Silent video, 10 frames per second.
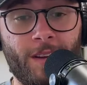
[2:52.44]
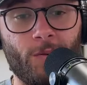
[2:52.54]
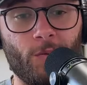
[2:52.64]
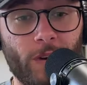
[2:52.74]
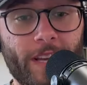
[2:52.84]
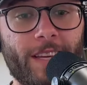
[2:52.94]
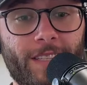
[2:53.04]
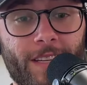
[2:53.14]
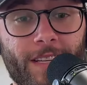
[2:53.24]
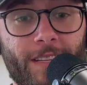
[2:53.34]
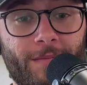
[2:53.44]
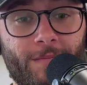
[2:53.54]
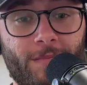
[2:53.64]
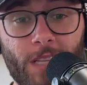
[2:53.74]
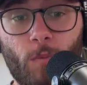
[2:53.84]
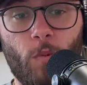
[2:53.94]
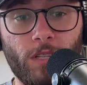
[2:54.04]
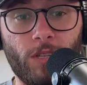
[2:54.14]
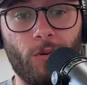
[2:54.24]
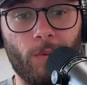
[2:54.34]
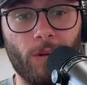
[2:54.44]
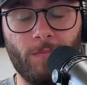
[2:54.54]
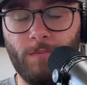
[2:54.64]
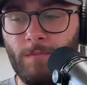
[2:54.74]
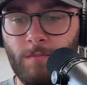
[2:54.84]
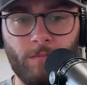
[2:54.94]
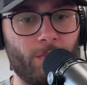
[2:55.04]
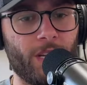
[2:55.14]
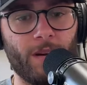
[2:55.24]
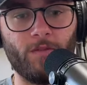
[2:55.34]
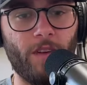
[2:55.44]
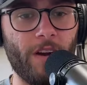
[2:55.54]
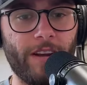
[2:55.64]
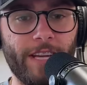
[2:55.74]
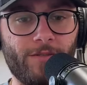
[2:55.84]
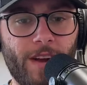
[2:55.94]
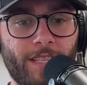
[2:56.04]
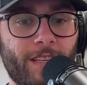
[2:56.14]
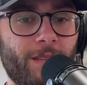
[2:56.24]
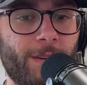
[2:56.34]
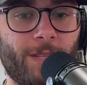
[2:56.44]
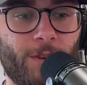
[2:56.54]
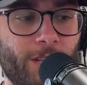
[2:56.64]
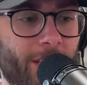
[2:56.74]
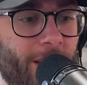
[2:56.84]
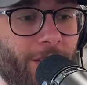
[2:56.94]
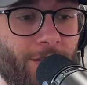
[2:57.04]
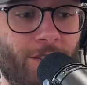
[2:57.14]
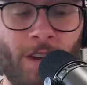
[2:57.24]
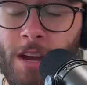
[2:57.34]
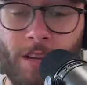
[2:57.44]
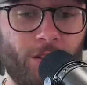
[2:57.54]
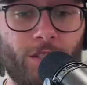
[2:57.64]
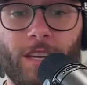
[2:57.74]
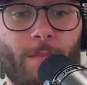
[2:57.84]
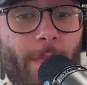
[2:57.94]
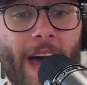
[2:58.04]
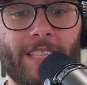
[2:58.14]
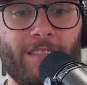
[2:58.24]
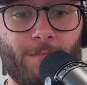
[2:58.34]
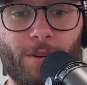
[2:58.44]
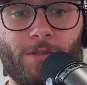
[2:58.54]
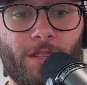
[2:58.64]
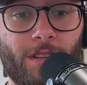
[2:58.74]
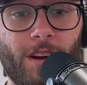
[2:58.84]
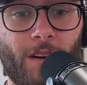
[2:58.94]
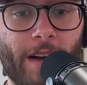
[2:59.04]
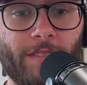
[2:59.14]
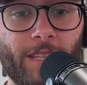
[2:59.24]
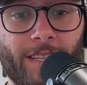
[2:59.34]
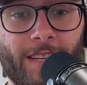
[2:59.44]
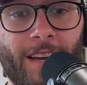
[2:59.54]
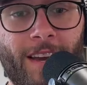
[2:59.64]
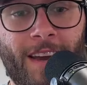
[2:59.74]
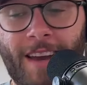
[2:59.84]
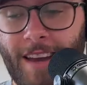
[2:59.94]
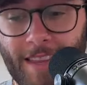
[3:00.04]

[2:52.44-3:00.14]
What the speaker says: realistic, somewhat doable. Becomes very interesting. The Pittsburgh Steelers just get a massive boost to their offseason, and